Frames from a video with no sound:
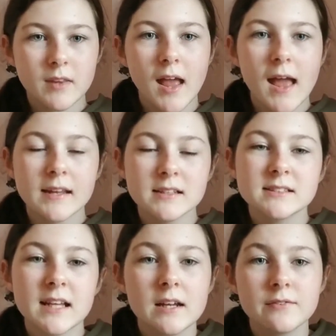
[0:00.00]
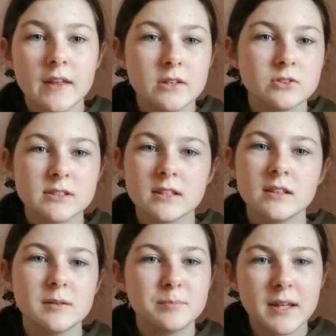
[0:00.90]
And inside of that, you'll still
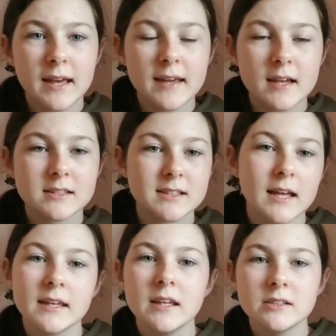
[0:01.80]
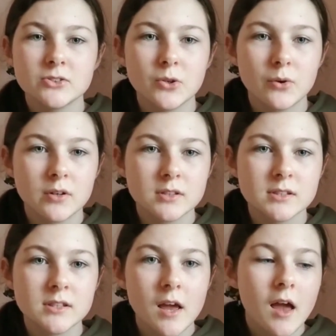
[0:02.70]
need blankets, a heat
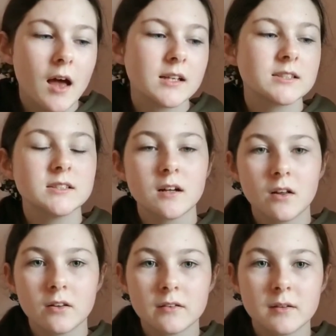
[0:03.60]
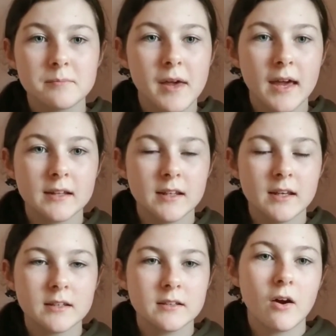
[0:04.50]
source, a Snuggle
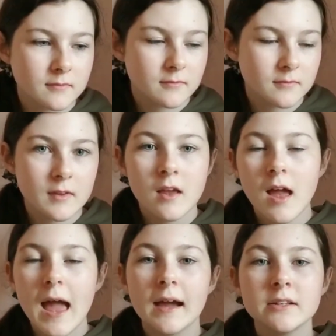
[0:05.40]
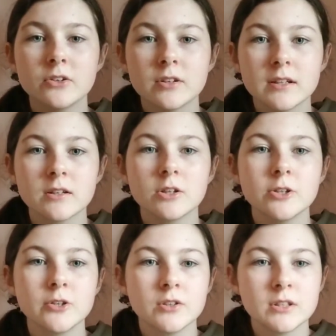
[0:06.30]
Companion, and you can
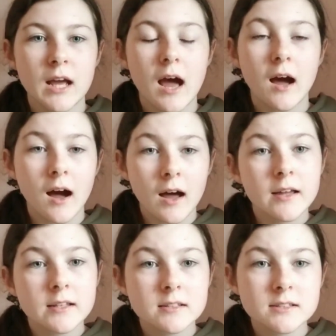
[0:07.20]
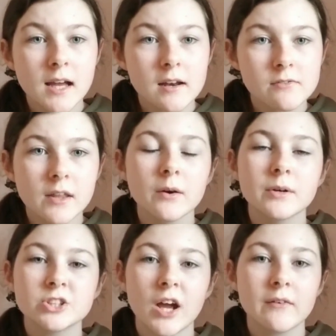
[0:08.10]
include a hut inside of there,
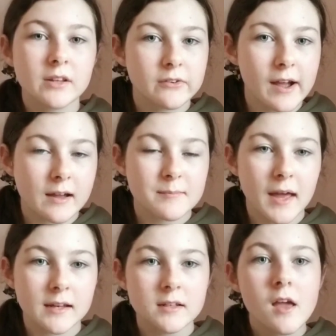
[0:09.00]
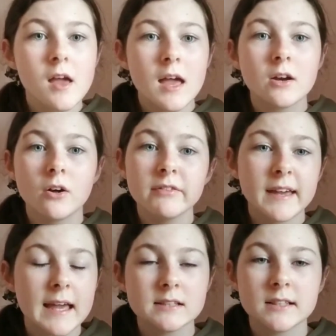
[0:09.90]
which I really recommend. In all the
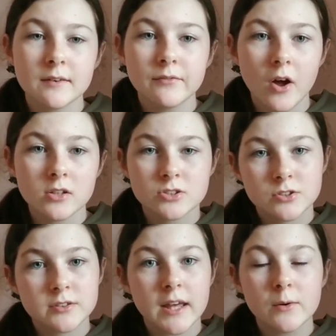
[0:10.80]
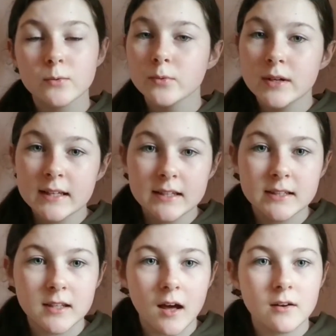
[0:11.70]
kittens I fostered, they
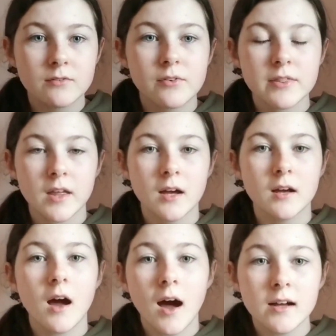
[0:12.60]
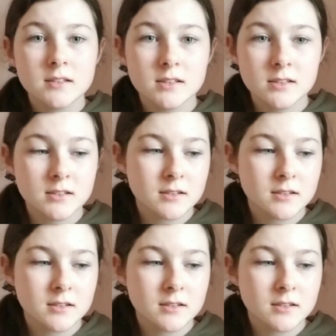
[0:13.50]
really love the huts.